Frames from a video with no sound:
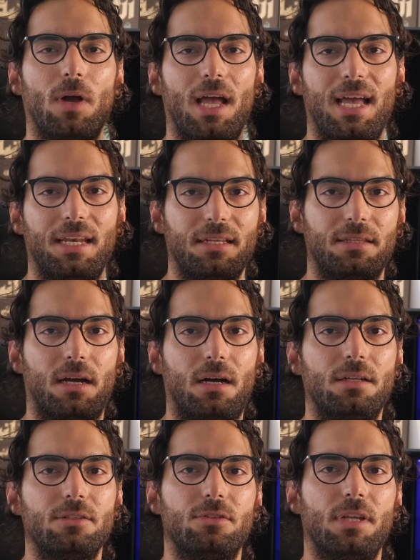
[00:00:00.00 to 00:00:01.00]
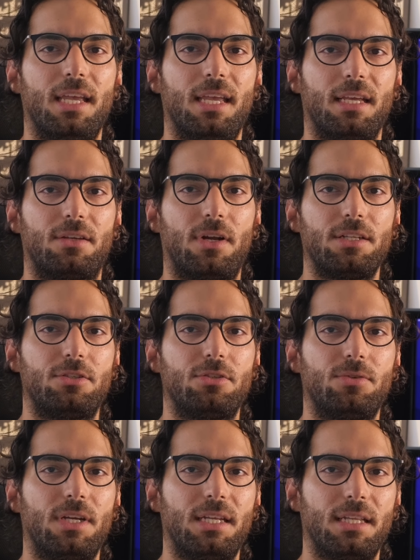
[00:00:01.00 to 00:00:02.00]
added on a
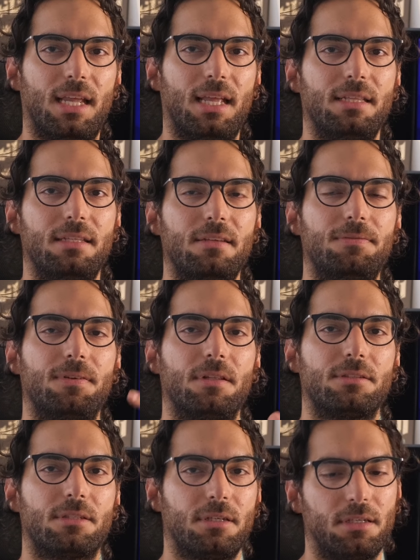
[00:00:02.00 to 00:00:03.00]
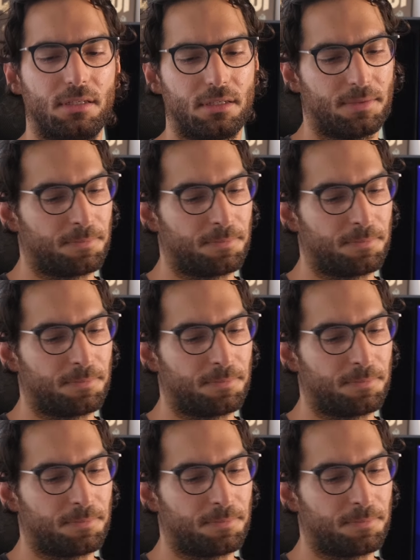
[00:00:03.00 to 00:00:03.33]
graduated ND filter.